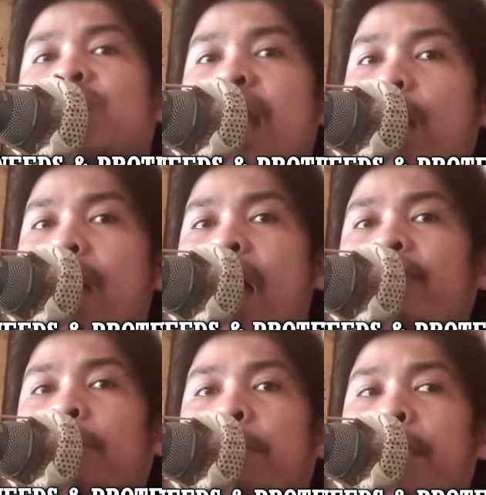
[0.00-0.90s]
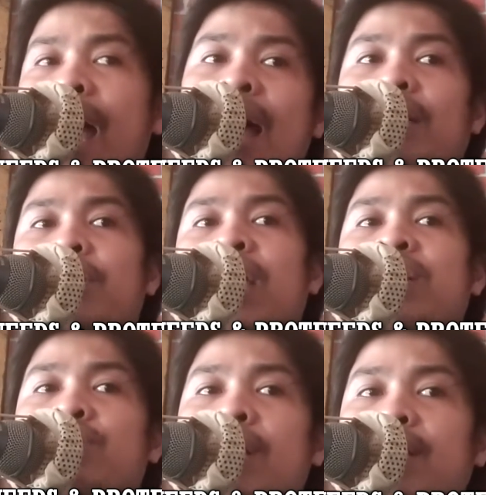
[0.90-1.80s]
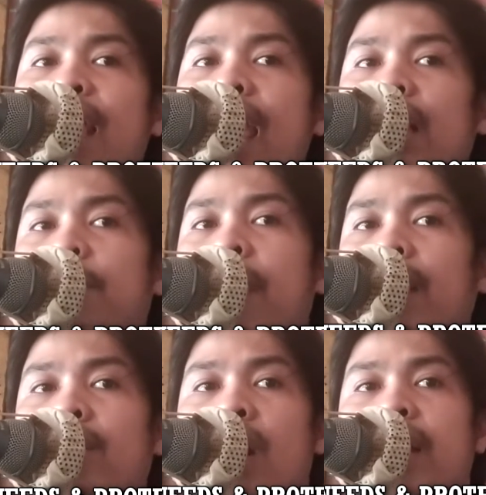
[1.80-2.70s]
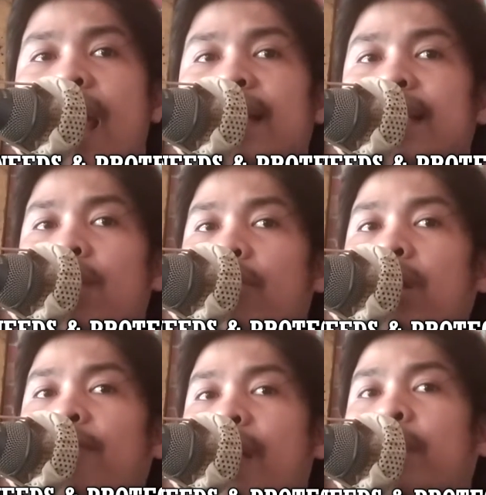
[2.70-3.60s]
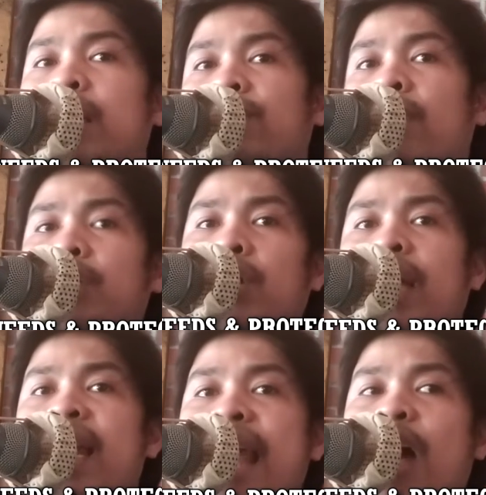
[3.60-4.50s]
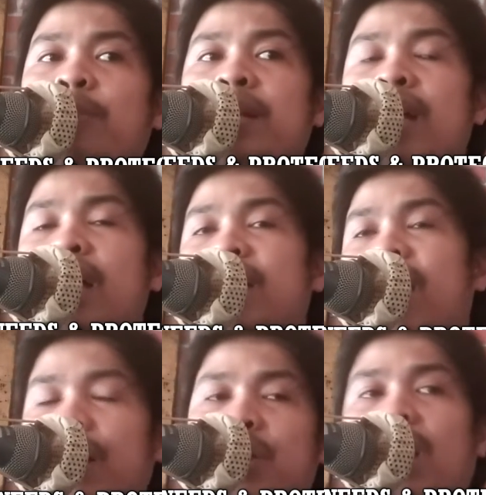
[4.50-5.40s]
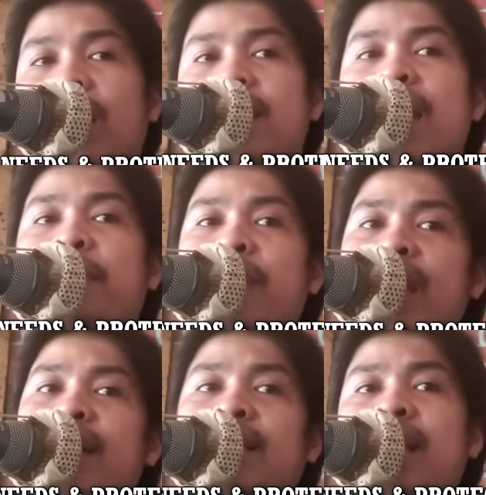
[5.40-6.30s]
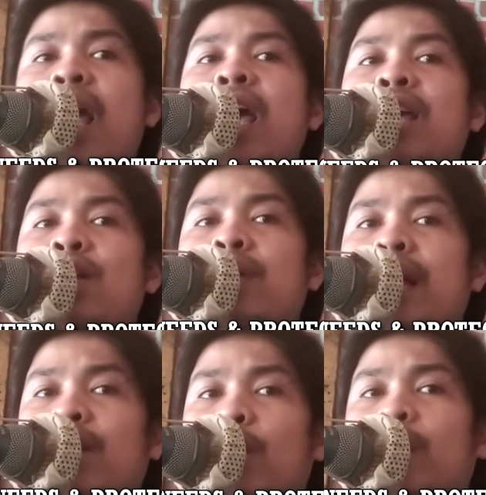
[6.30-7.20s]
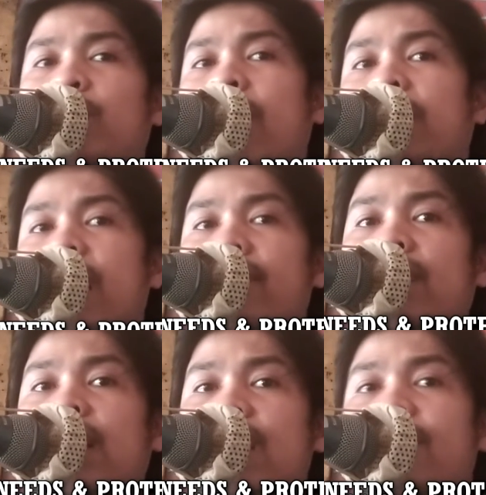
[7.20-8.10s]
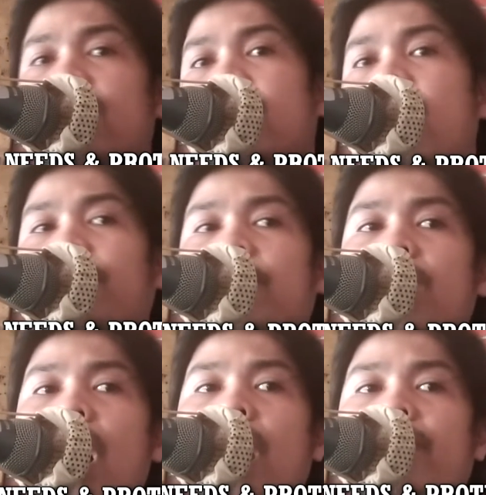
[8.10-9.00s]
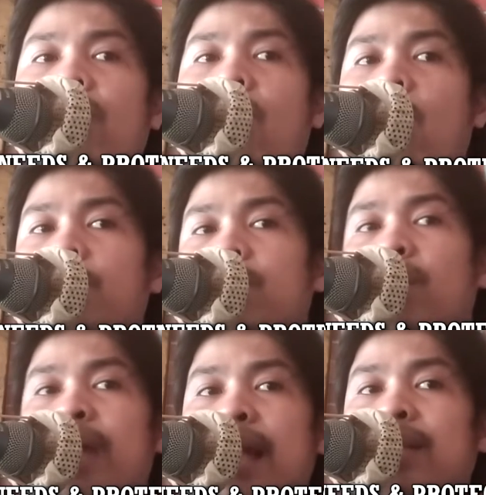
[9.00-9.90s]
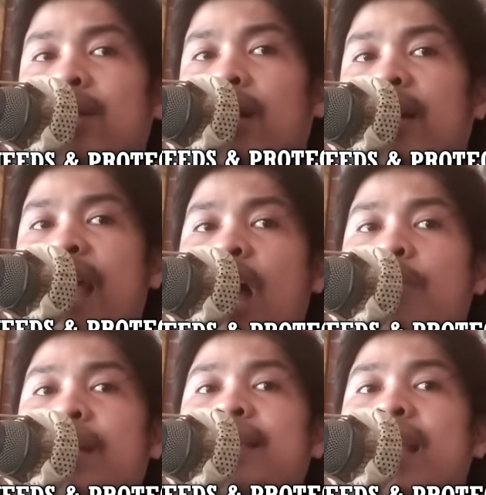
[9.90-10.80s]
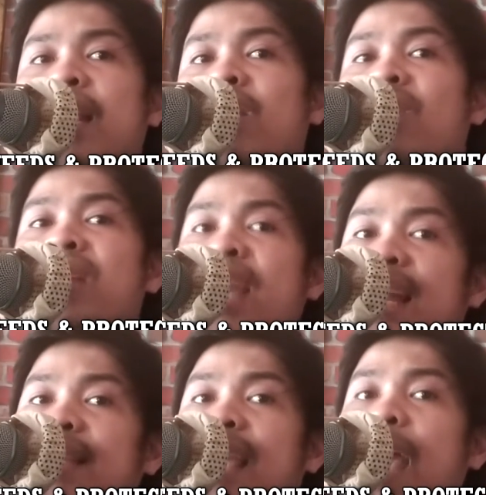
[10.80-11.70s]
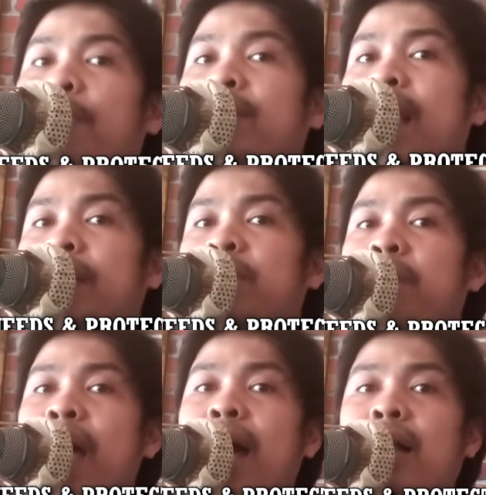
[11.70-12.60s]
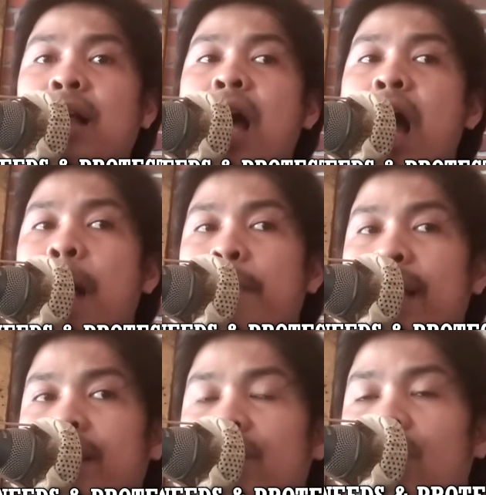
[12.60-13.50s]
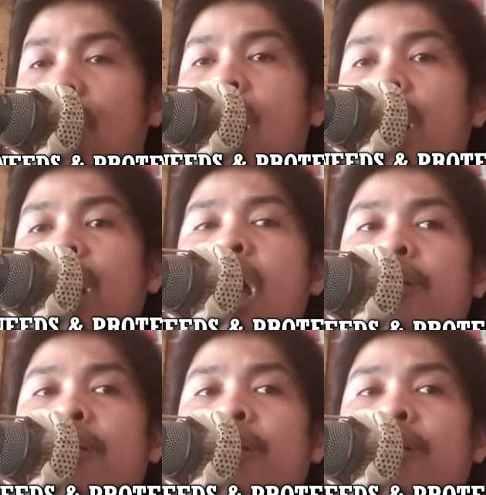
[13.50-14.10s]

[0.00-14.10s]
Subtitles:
You now have a pal you can trust and depend on, and securing your family's future can now be done digitally. That means you can do it without even leaving the comfort of your home. So get started now by sending your needs and protection pal a message on